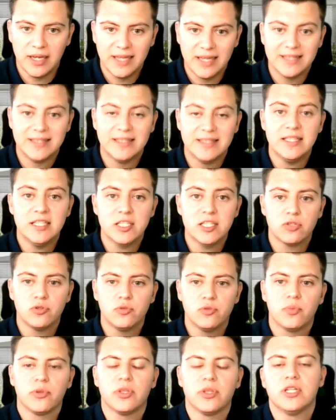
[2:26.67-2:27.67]
and this
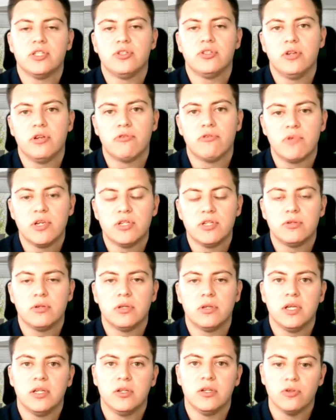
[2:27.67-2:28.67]
could potentially
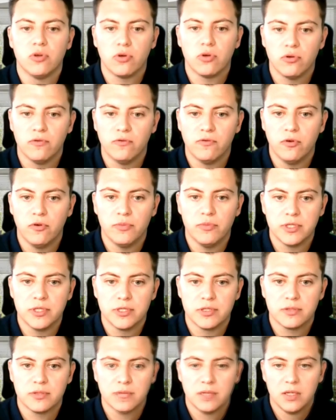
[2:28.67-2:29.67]
result in a
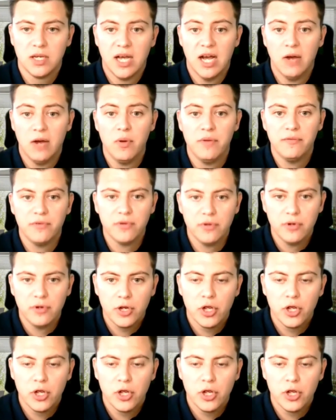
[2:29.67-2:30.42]
non-conformance. However,